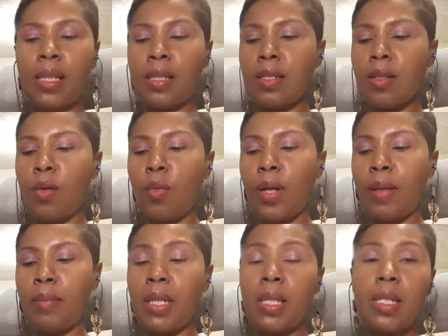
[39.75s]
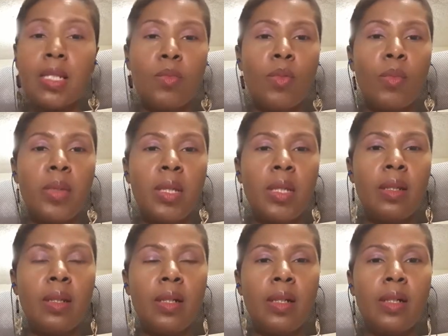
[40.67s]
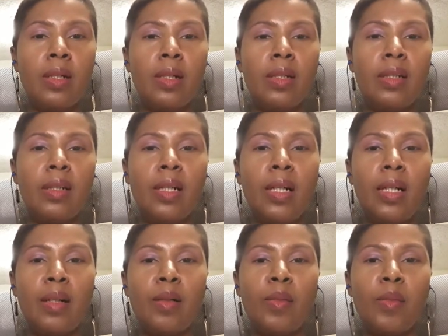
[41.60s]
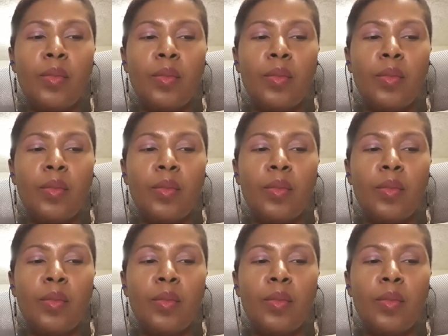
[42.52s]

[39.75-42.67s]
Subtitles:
And so what I mean is we'll be uh,